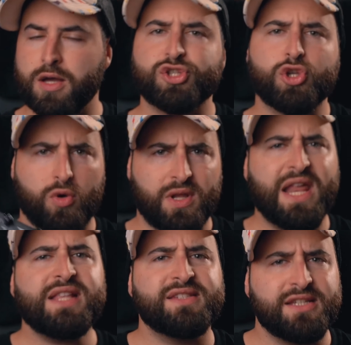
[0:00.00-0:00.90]
So
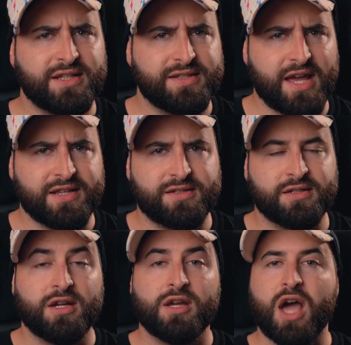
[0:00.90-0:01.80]
let's see the test.
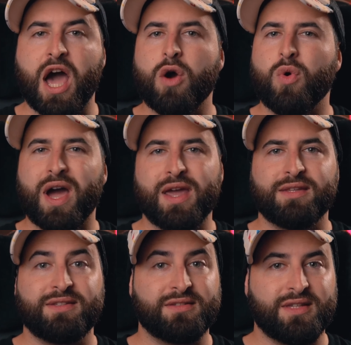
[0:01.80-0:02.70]
How I
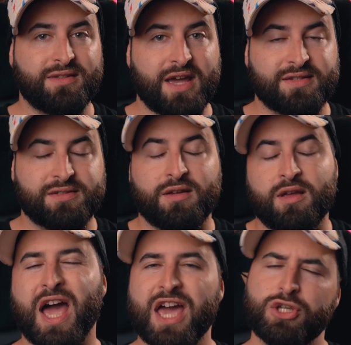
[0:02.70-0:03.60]
did the test:
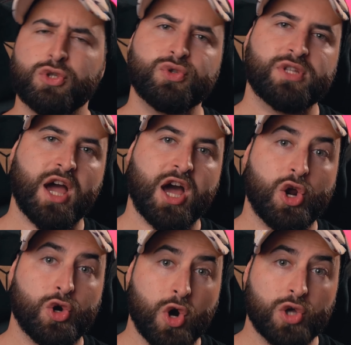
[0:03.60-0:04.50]
I used a
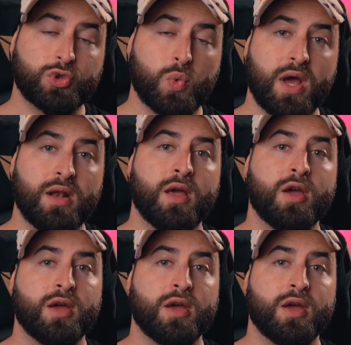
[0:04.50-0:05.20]
Roswell